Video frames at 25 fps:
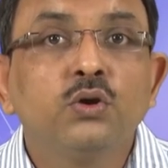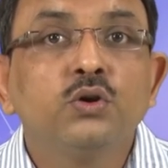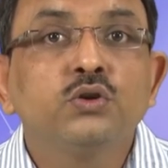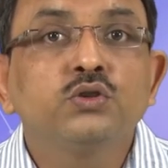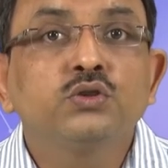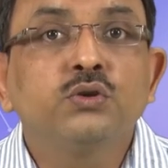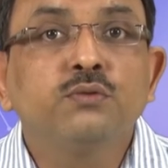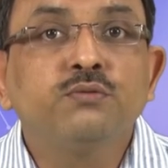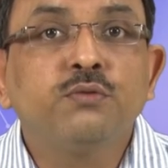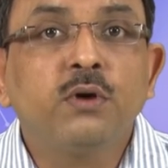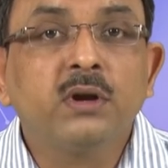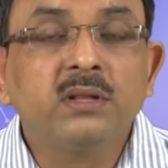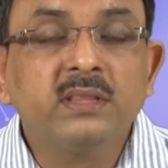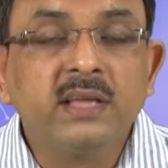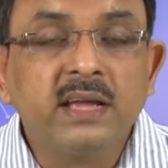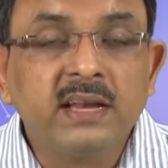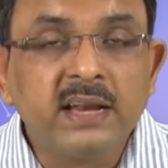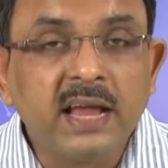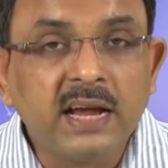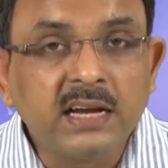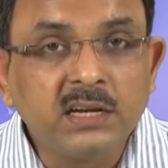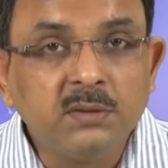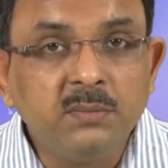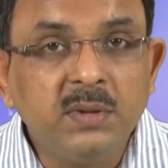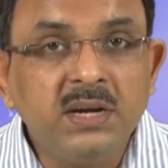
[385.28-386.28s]
So, for the
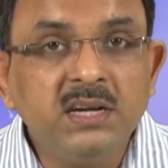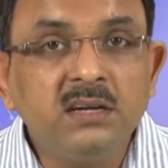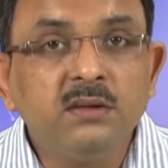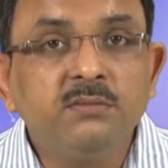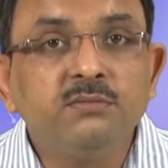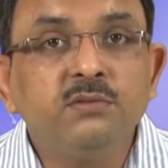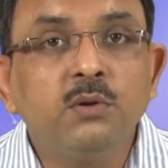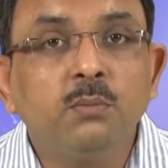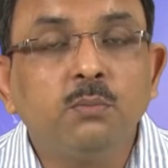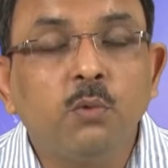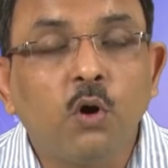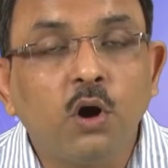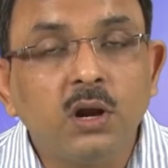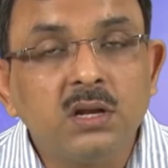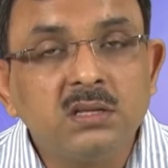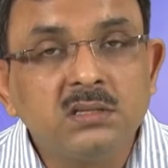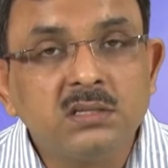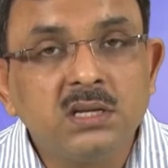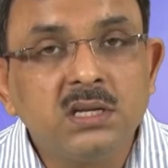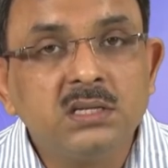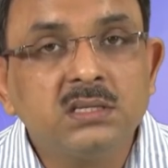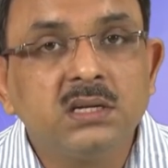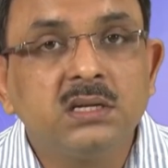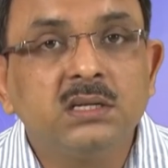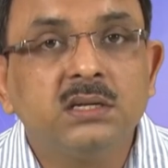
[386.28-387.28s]
enactment of the
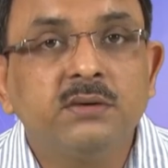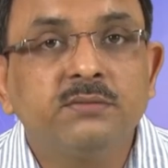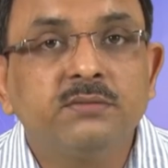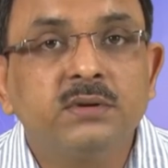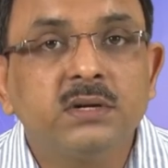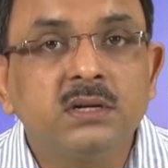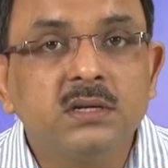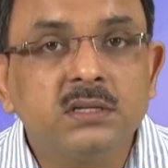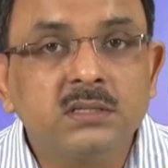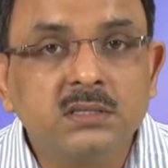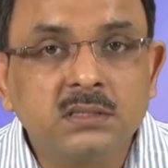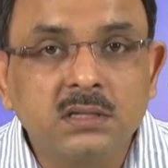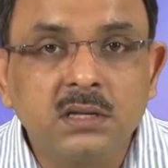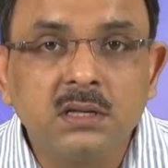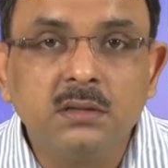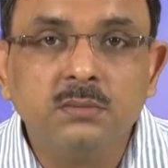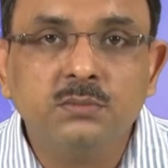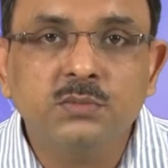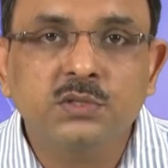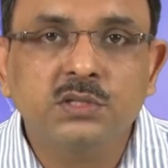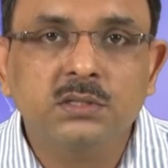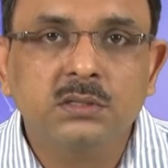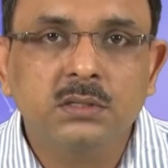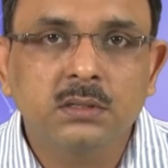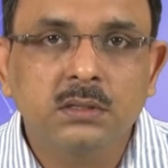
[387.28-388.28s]
policies and different
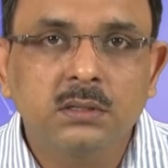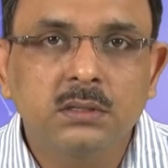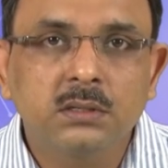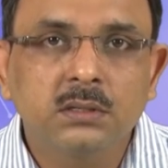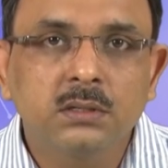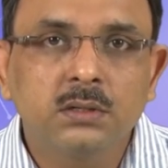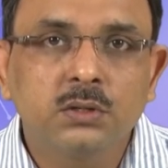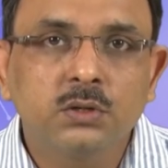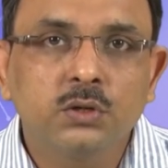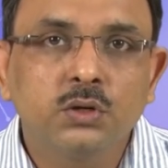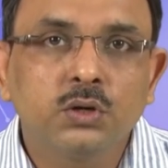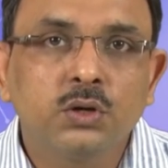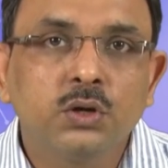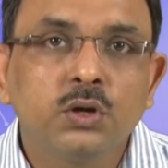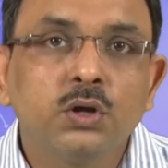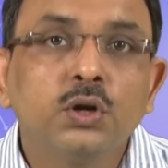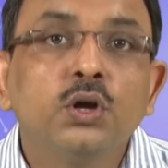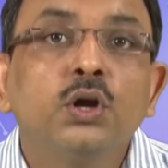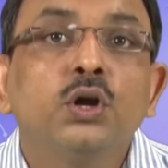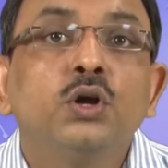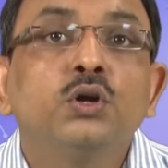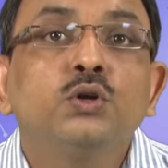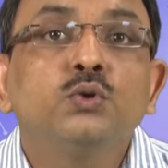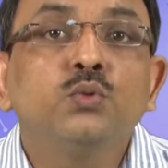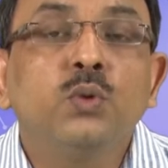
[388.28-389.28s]
schemes,
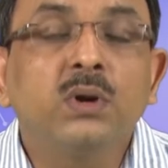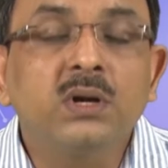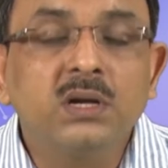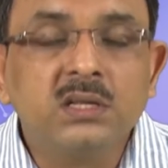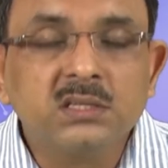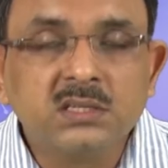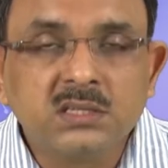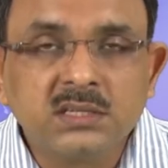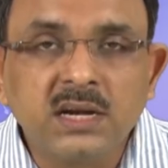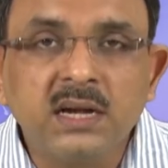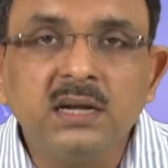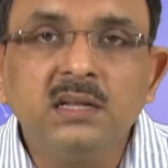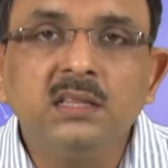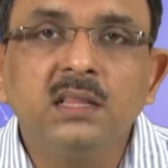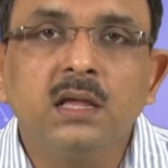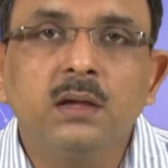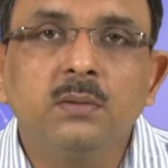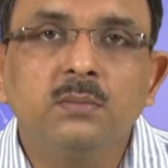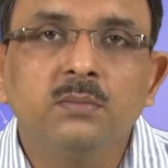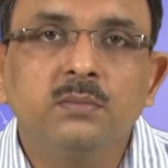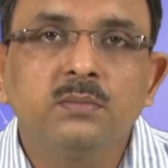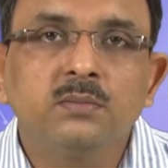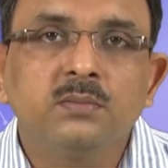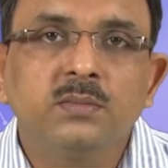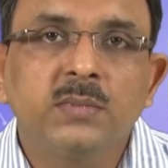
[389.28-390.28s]
to understand
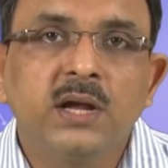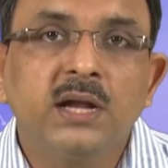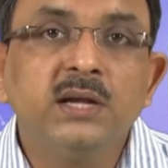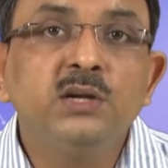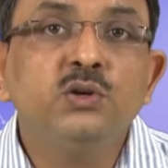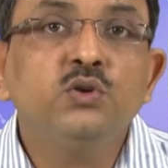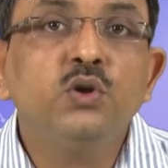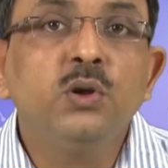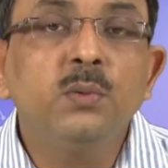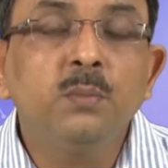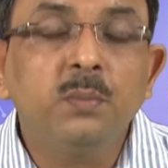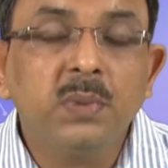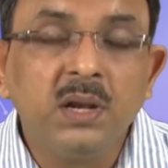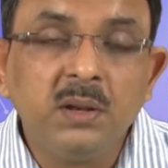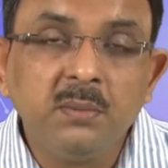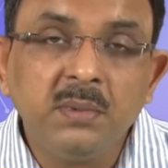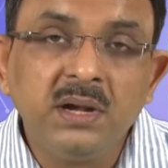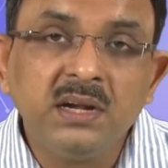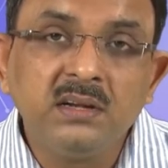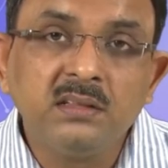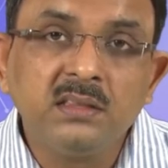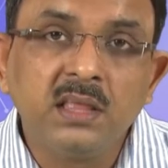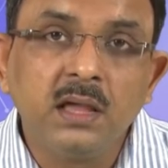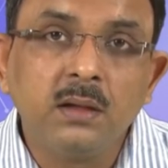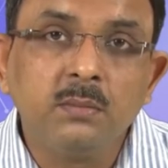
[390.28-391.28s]
them and to
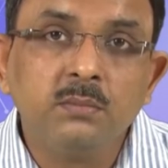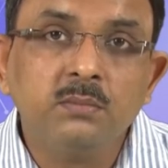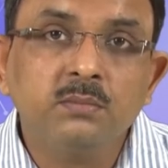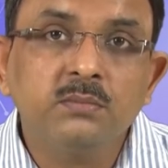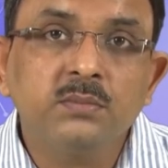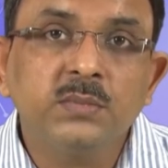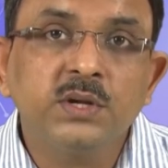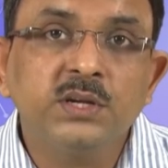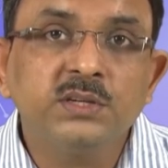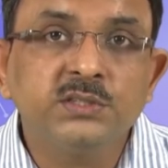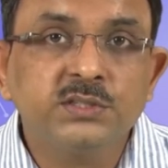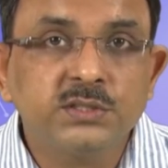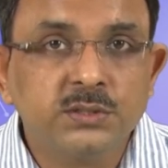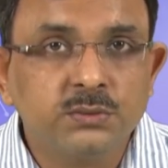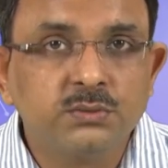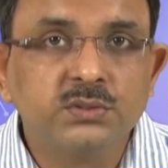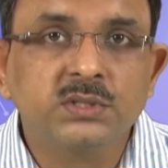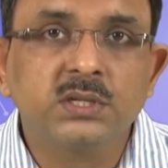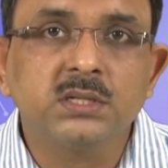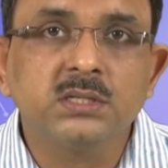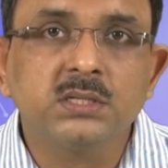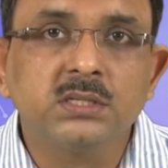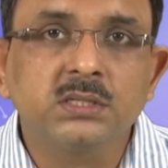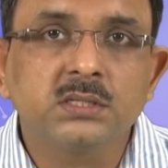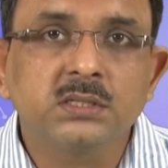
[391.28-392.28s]
implement them in true
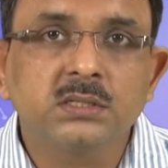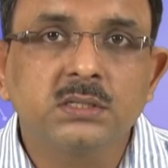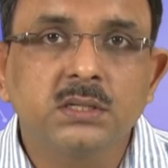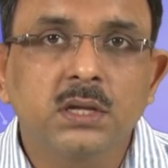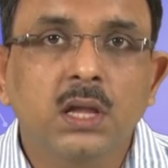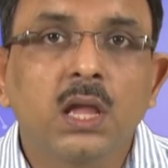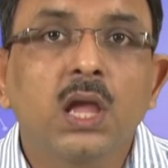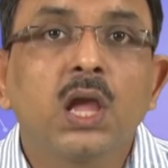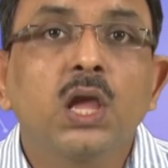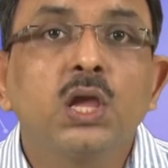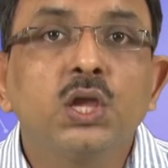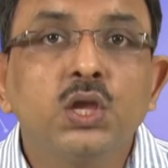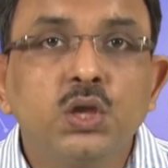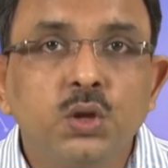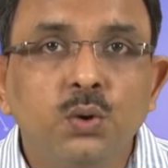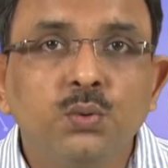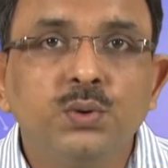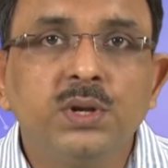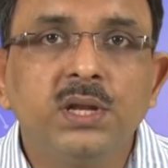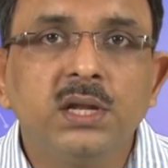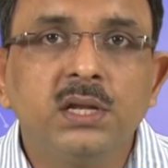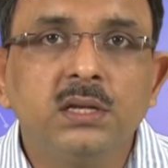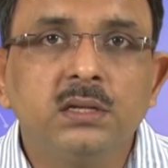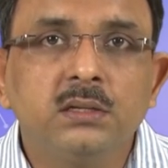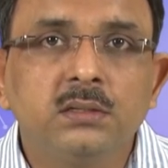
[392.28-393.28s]
sense,
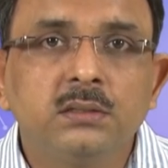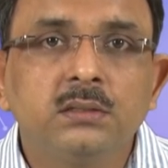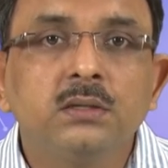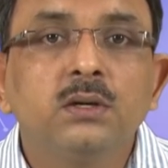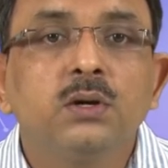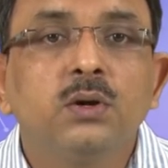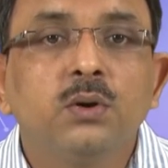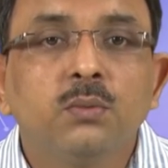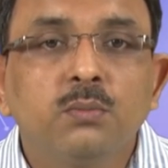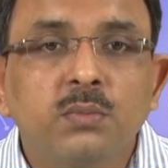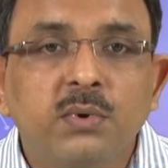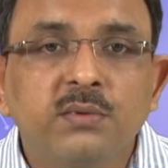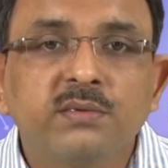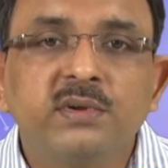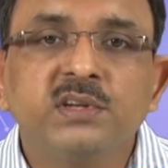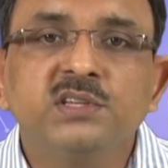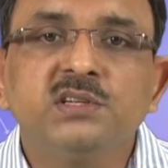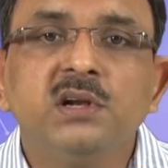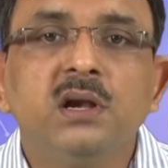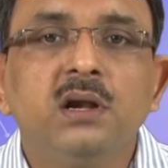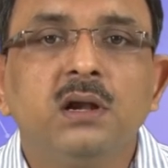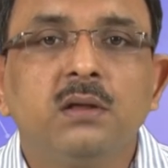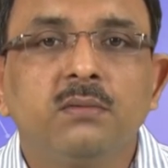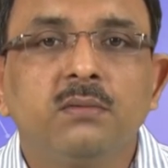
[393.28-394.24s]
you need professional